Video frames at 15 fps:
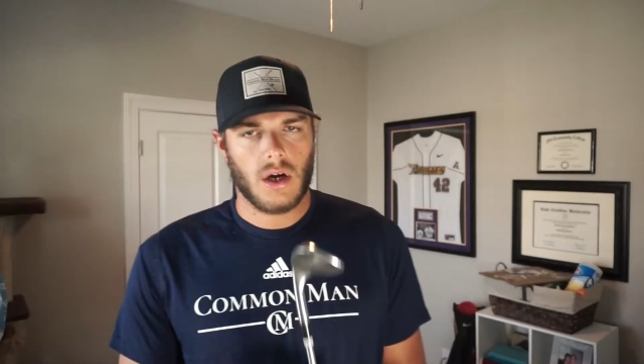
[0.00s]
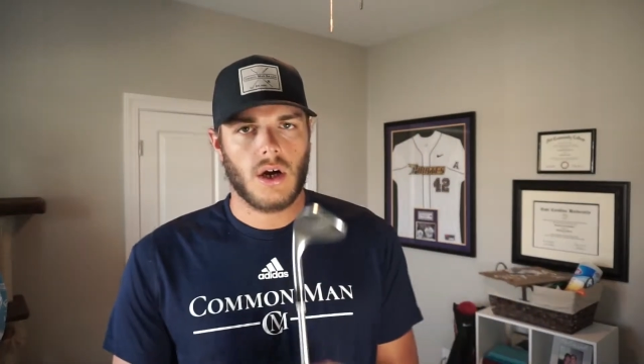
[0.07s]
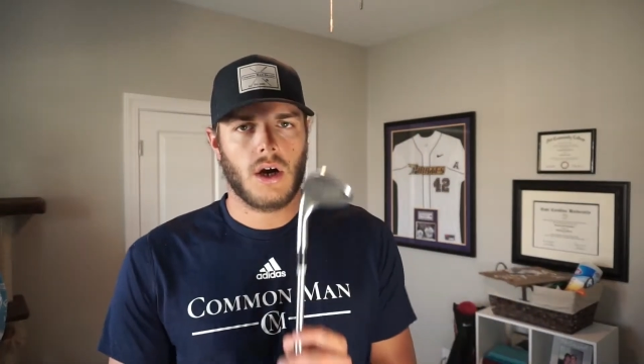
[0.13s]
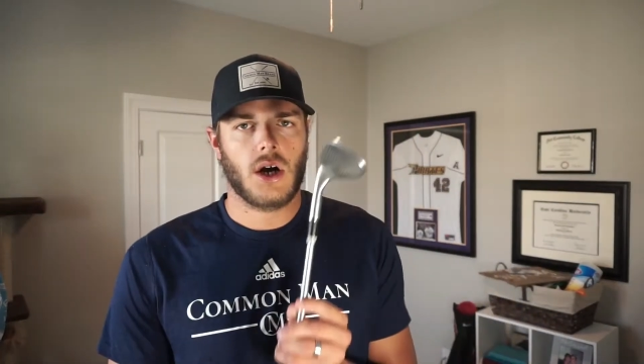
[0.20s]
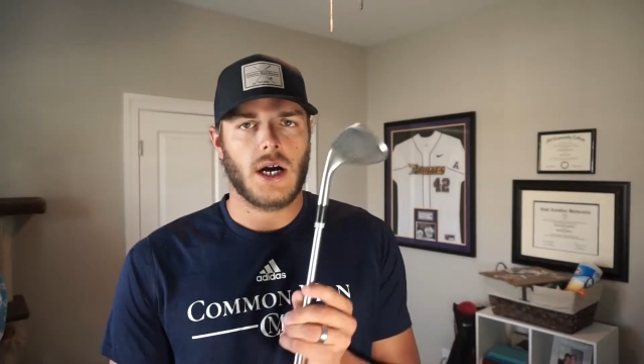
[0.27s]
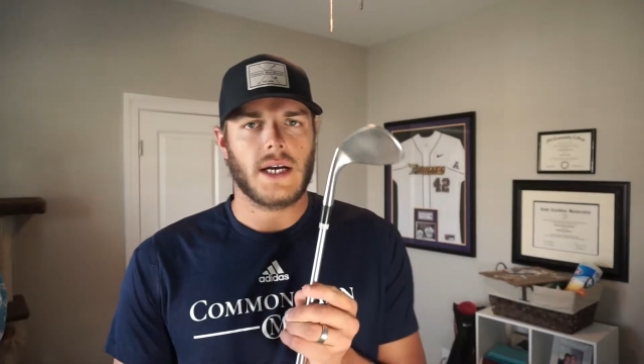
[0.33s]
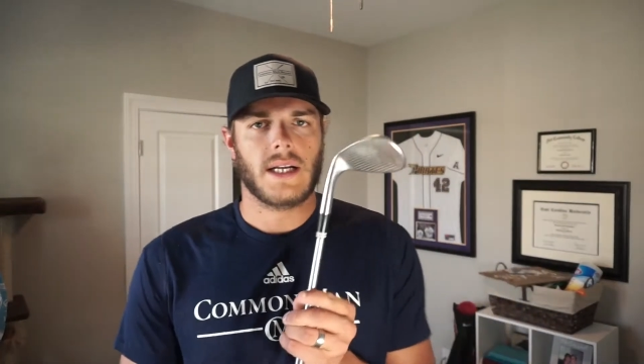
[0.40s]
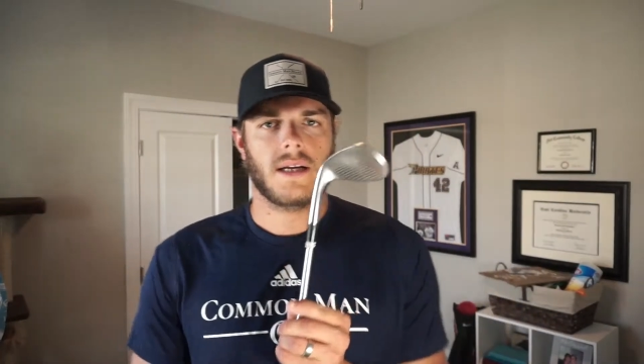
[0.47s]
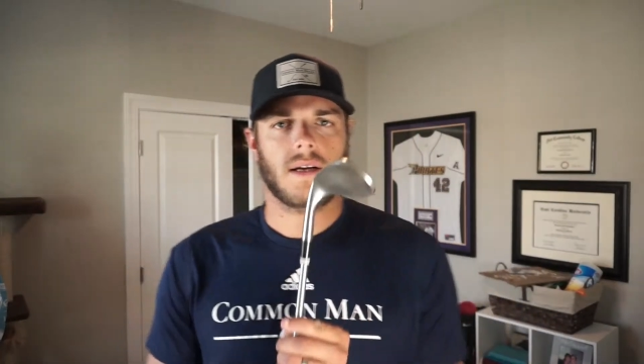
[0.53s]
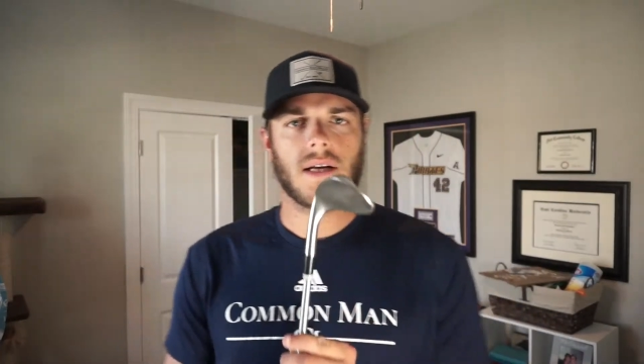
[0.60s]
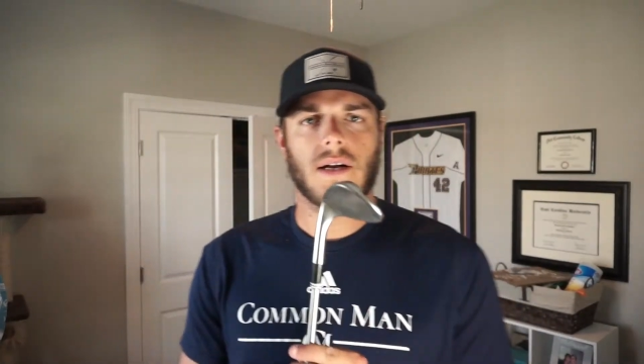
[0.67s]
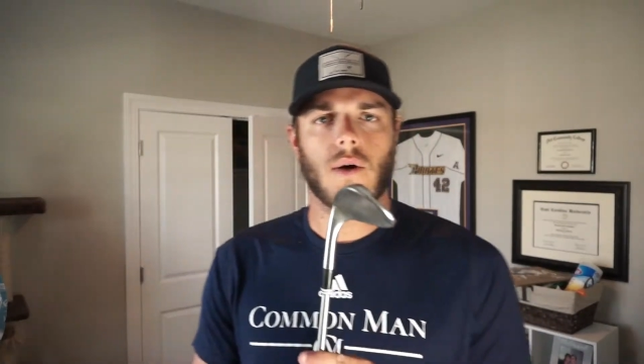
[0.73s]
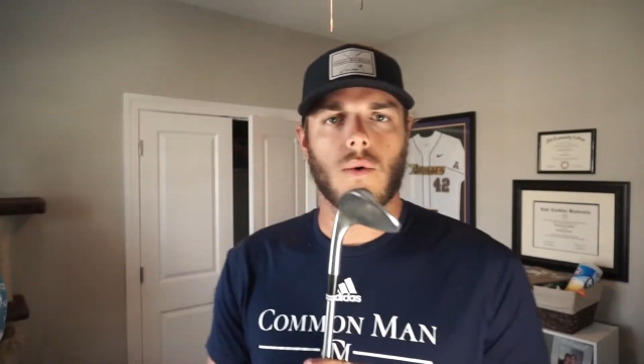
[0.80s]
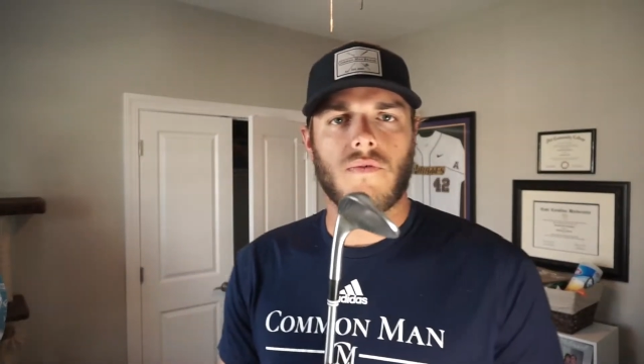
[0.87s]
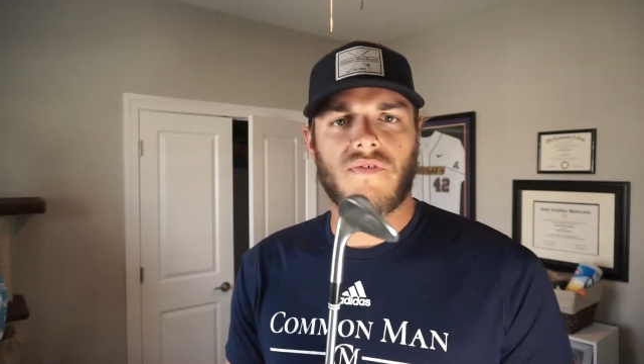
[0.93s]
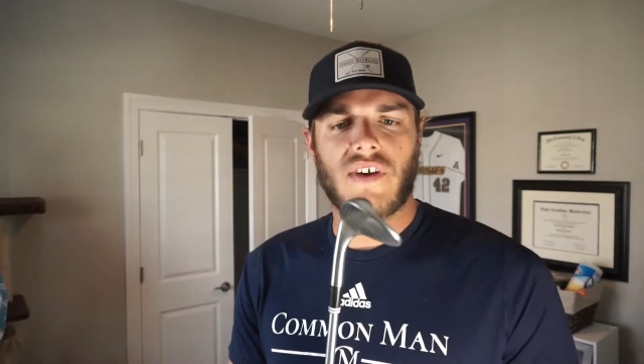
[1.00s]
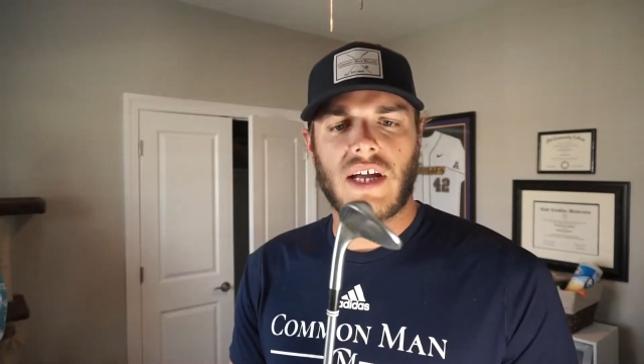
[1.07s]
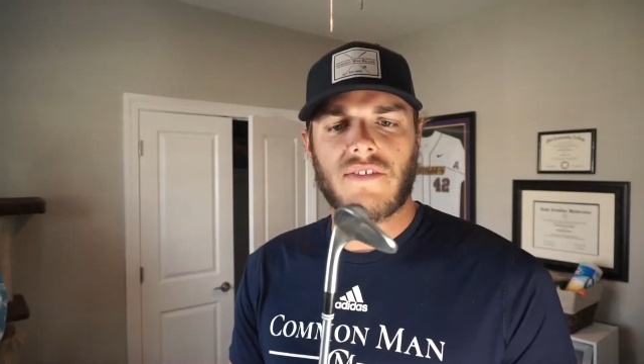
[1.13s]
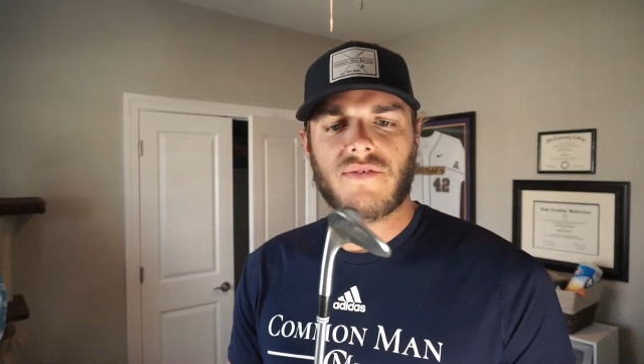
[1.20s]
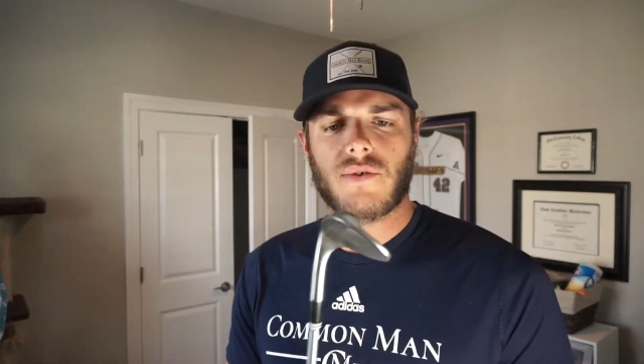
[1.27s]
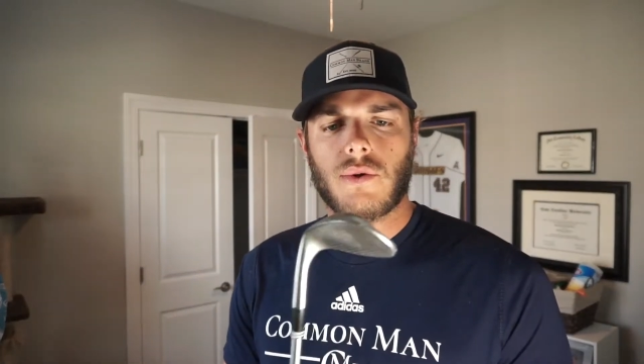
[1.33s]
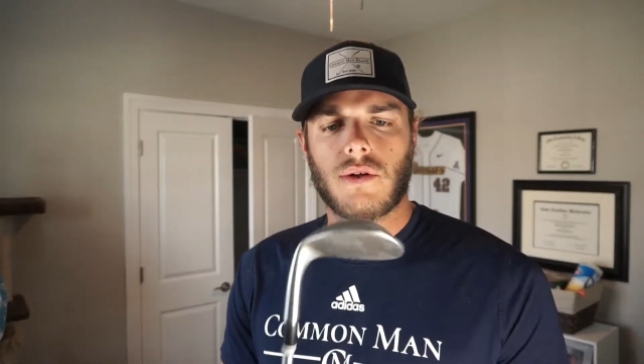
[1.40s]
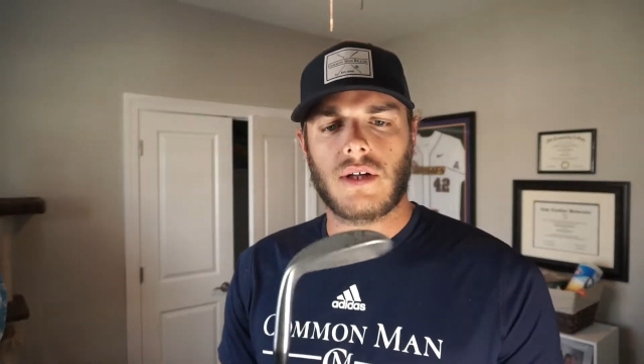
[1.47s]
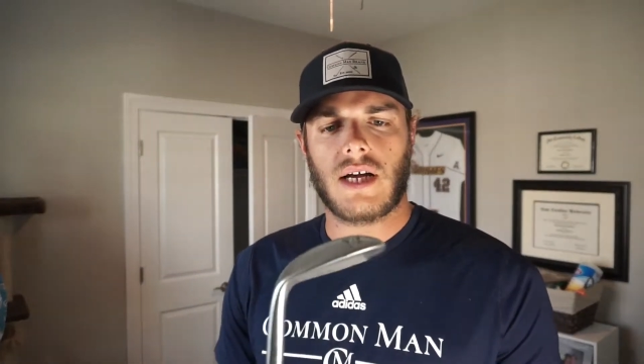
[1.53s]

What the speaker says: All right, an Old Faithful.